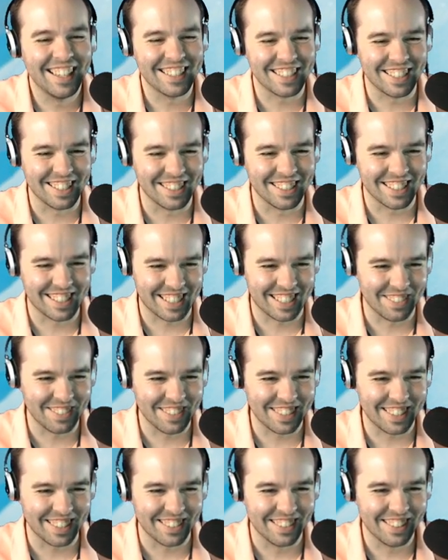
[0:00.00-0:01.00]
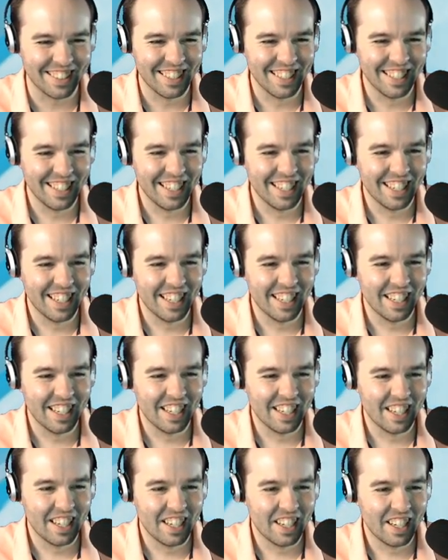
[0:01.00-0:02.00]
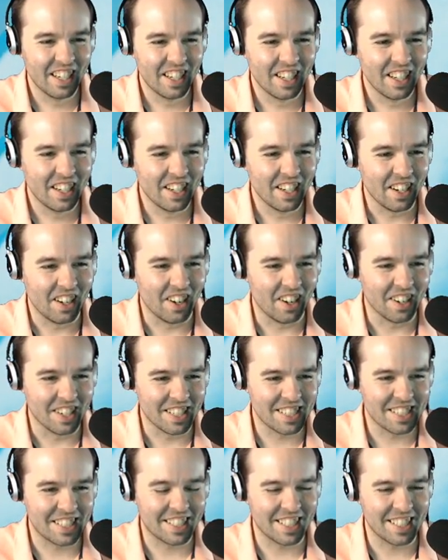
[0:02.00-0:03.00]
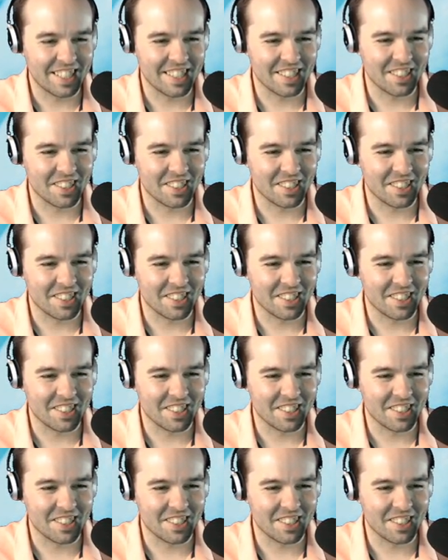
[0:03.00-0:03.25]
Useless coming through. Oh, this is a